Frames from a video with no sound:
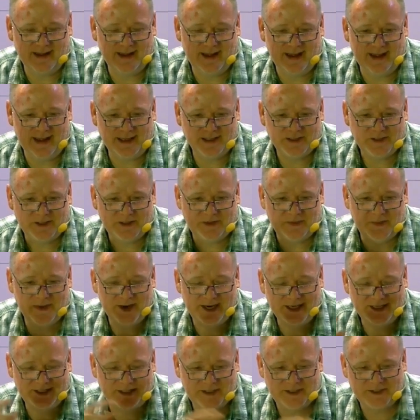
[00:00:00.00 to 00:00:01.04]
as
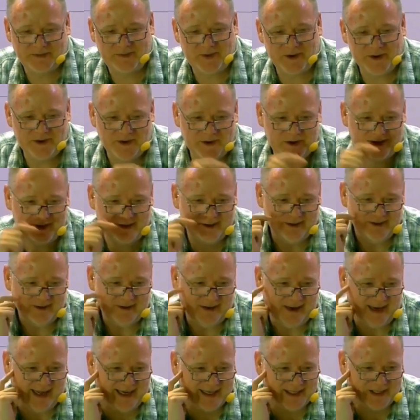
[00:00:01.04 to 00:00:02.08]
Dwight spoke
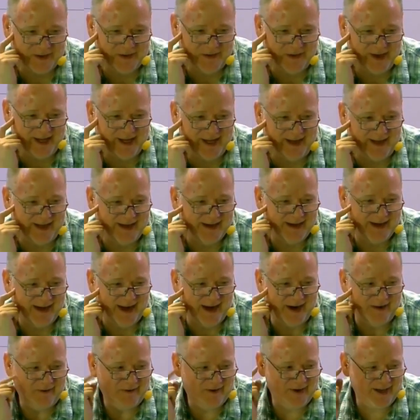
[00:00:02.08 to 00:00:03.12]
last week,
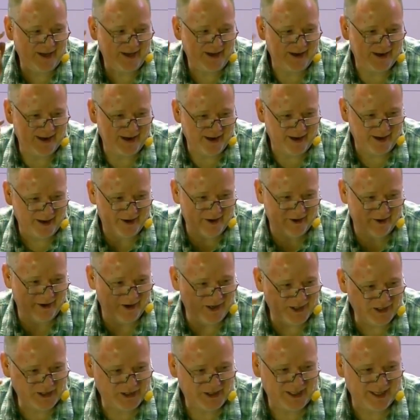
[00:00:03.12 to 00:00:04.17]
I really got
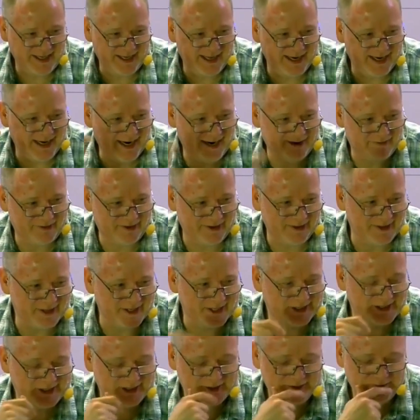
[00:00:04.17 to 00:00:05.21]
encouraged to get after
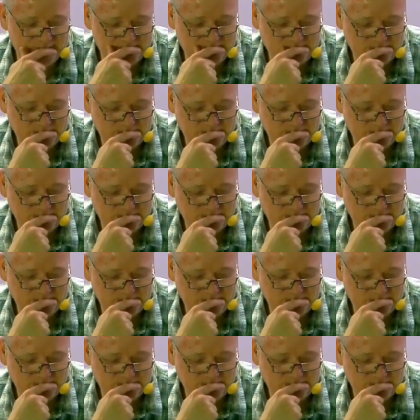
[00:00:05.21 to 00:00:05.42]
this.